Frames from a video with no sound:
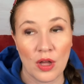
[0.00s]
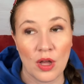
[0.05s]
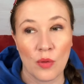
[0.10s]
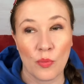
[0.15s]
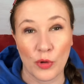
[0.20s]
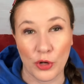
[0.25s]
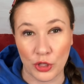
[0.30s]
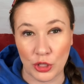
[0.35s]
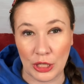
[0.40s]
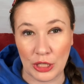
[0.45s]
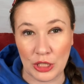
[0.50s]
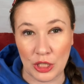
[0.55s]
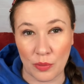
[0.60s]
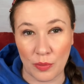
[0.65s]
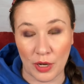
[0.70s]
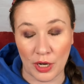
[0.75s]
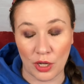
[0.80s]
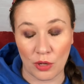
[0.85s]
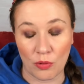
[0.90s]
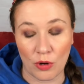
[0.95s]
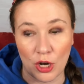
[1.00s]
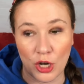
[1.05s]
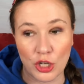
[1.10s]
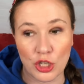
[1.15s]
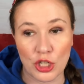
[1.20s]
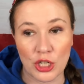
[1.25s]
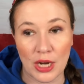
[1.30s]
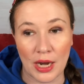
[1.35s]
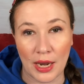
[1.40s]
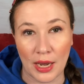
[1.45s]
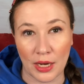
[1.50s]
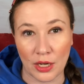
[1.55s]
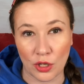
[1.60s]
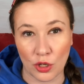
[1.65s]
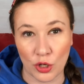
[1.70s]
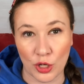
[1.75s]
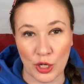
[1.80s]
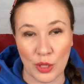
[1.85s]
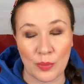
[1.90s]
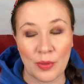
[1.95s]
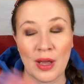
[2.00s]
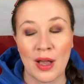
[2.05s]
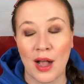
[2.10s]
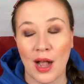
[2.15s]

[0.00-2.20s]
moisturizing body wash and cream.